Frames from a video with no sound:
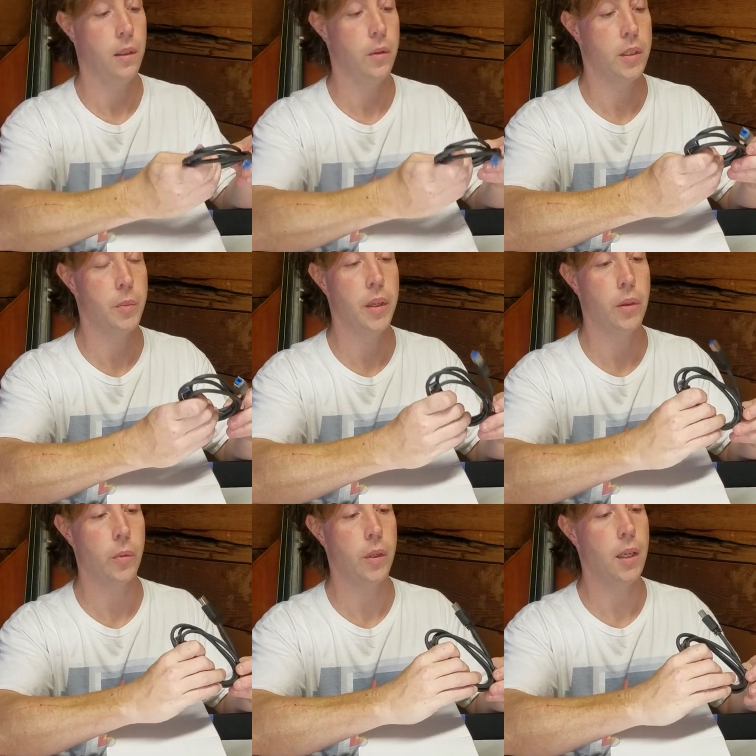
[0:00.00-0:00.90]
USB
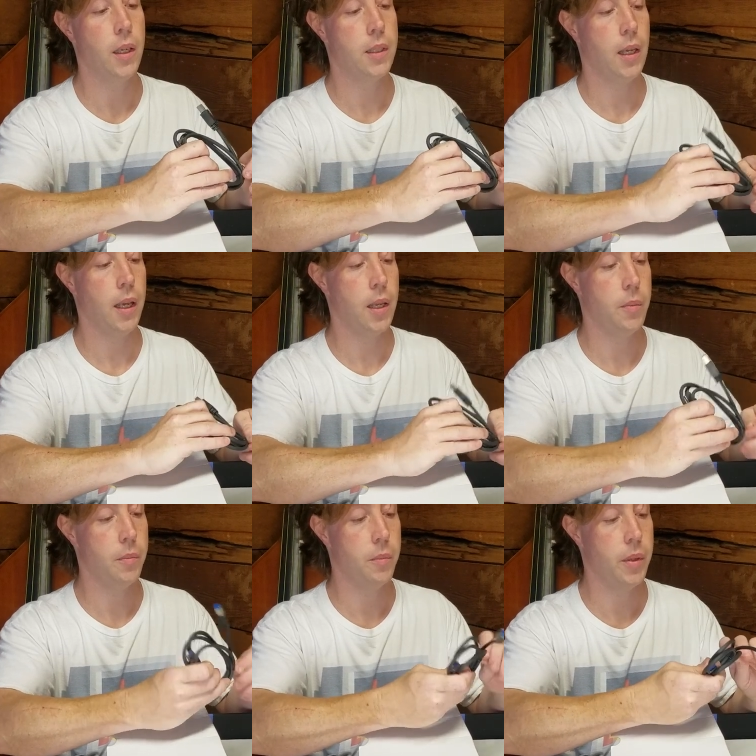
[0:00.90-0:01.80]
3
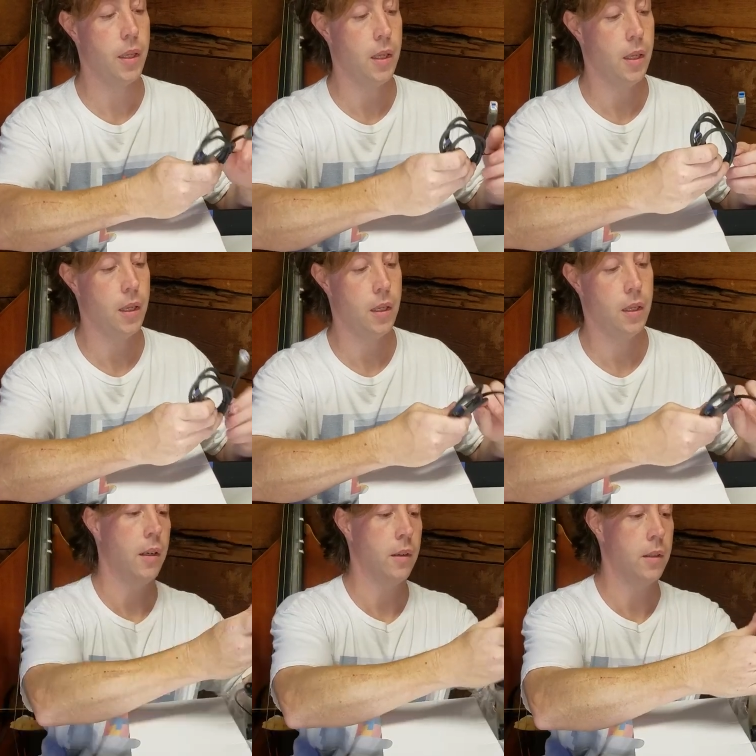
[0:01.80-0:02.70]
Type B.
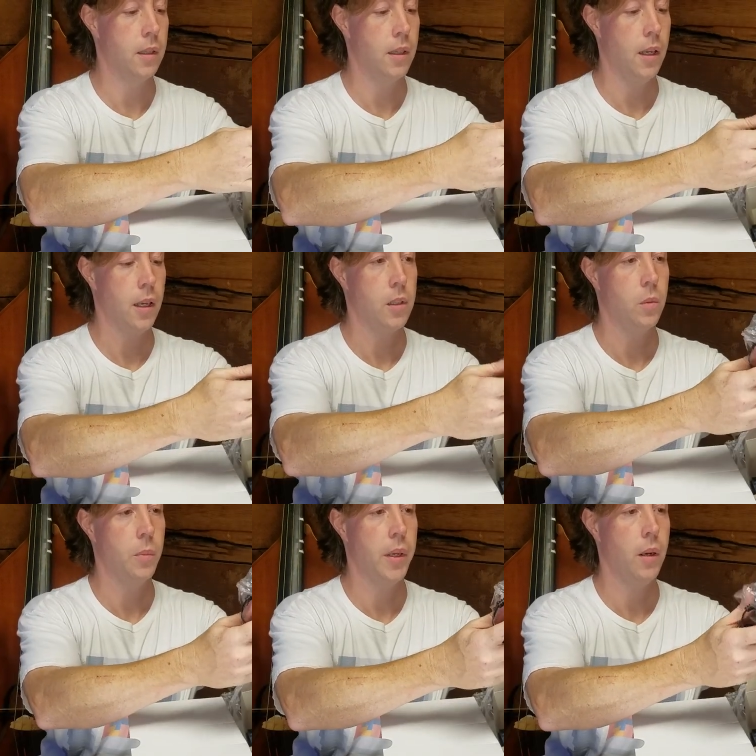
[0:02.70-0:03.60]
Here's the
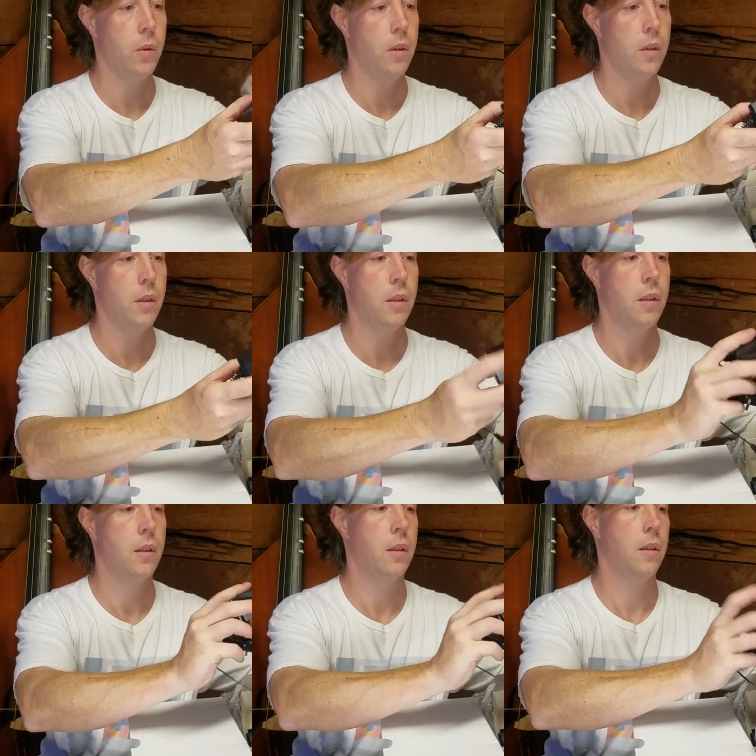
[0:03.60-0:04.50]
actual power.
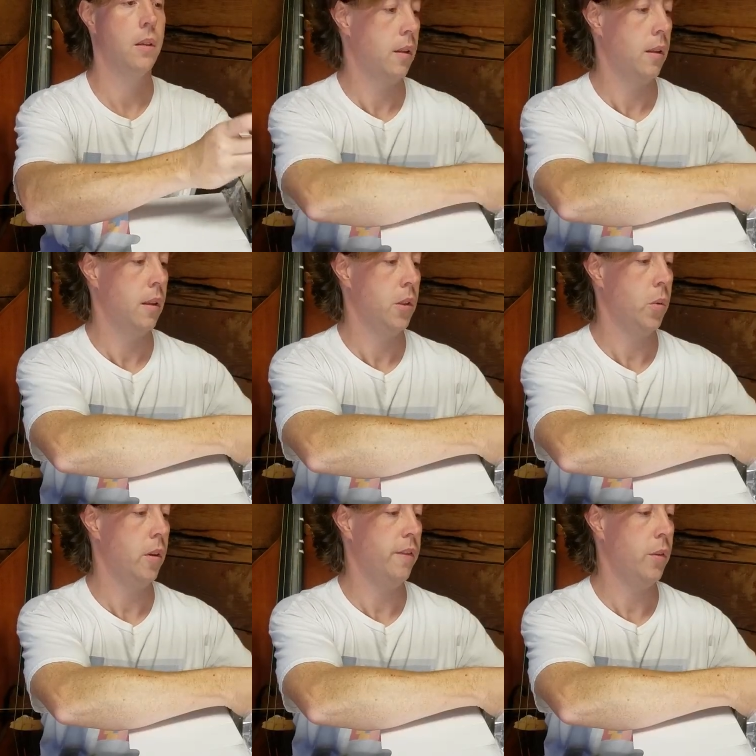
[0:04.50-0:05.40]

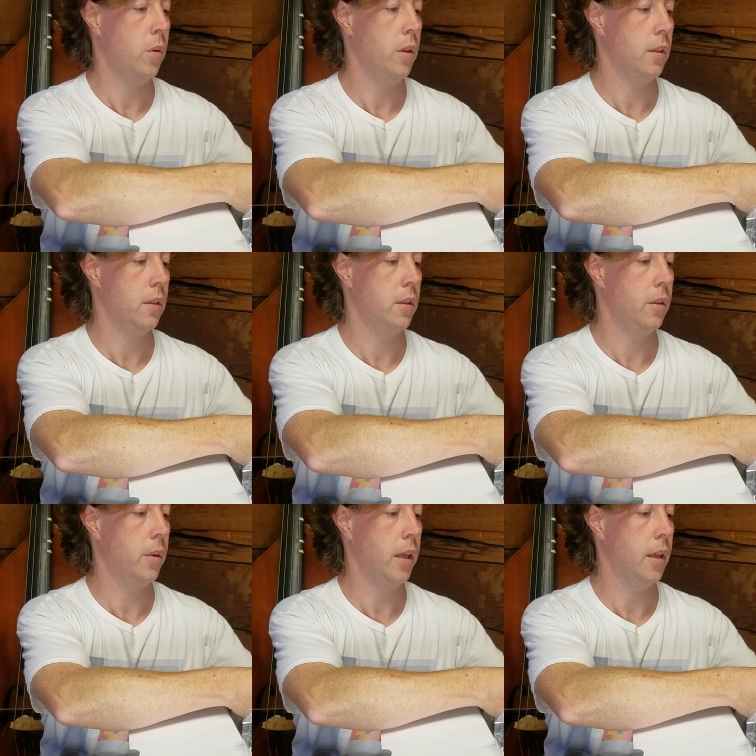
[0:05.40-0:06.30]
12 volt,
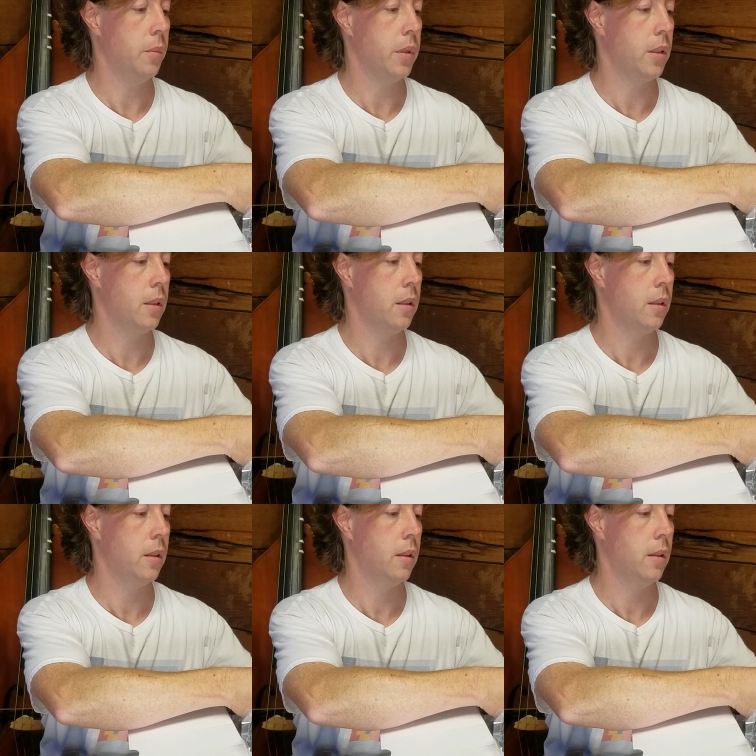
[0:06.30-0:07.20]
2 amps.
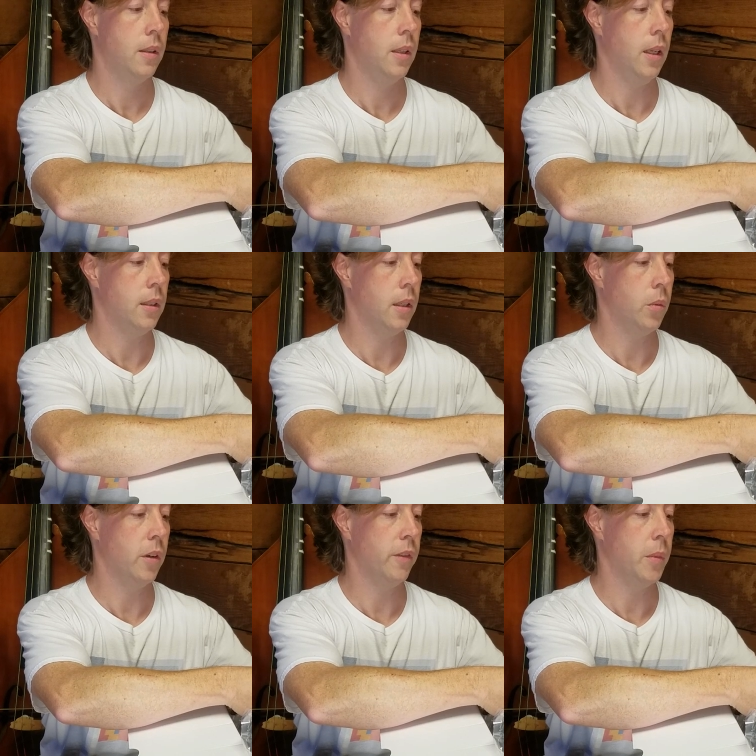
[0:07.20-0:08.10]
Takes
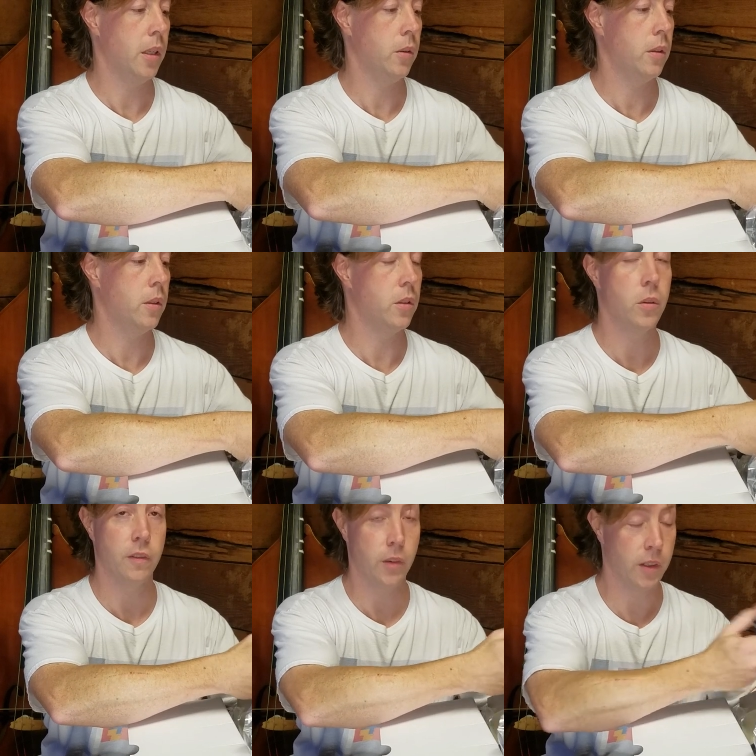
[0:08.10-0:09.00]
anywhere from 100 to
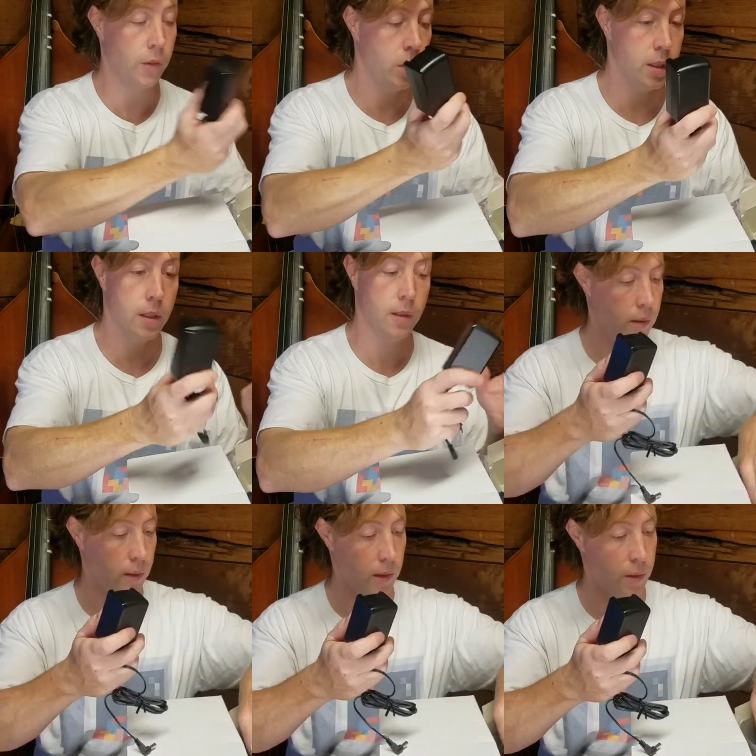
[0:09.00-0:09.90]
240 volts.
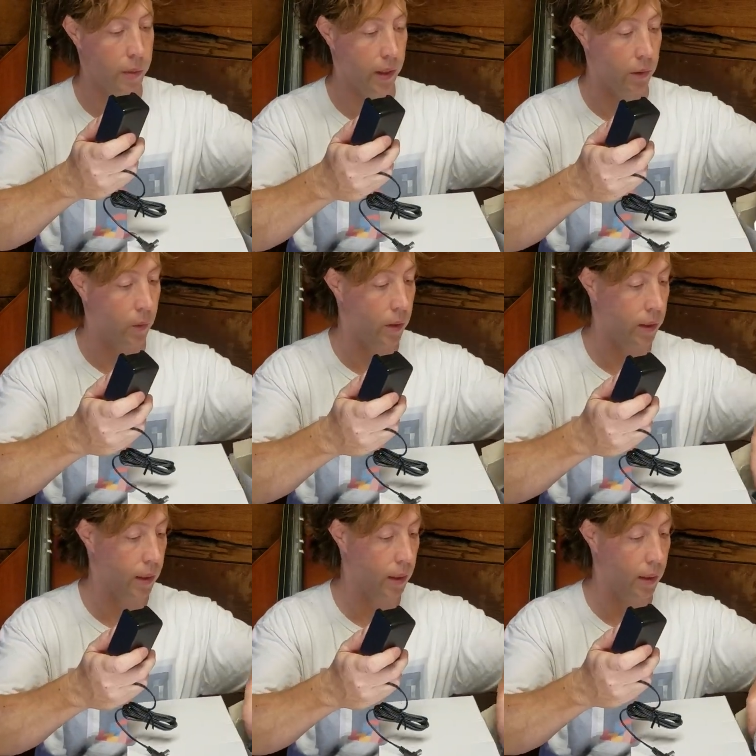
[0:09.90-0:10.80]
Let's pick the
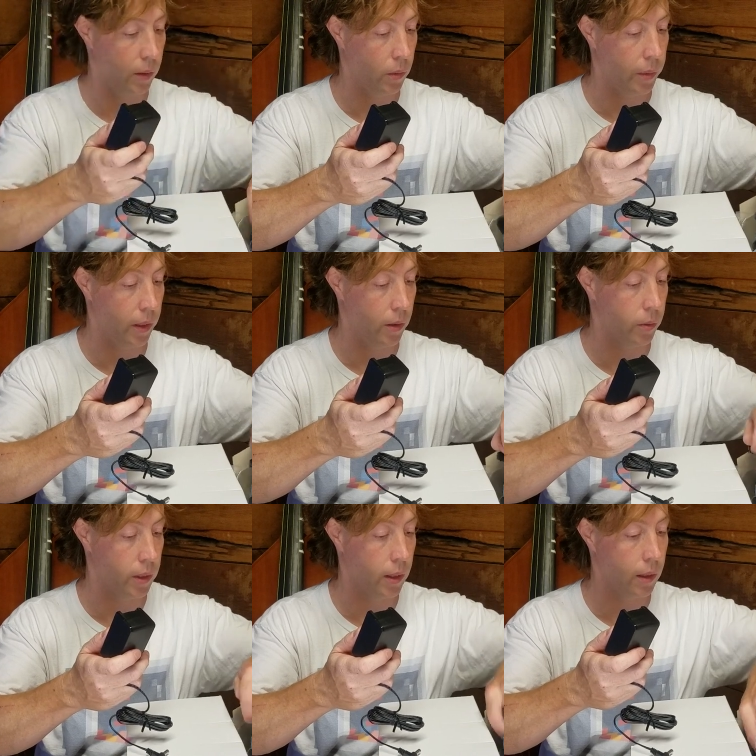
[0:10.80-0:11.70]
one that I will be
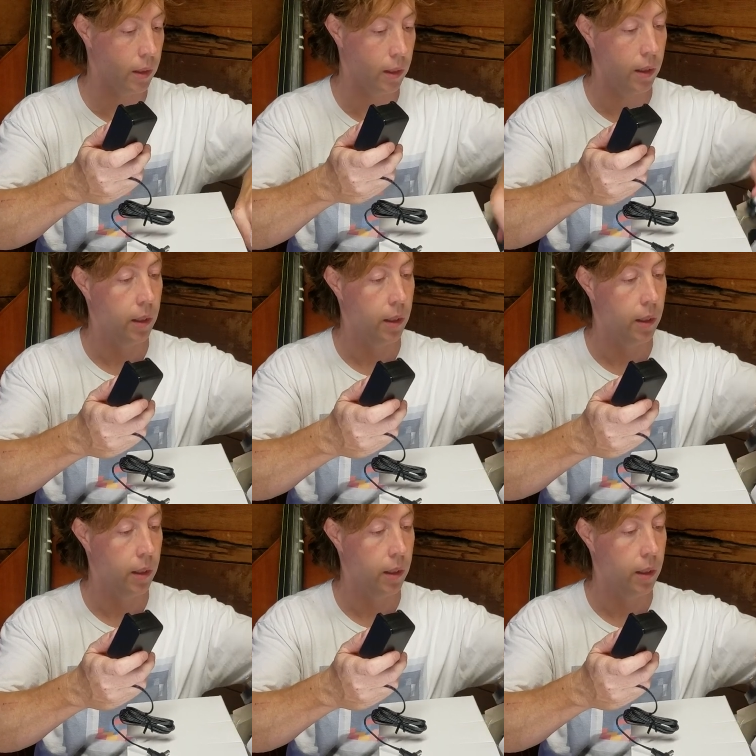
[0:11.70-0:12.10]
using.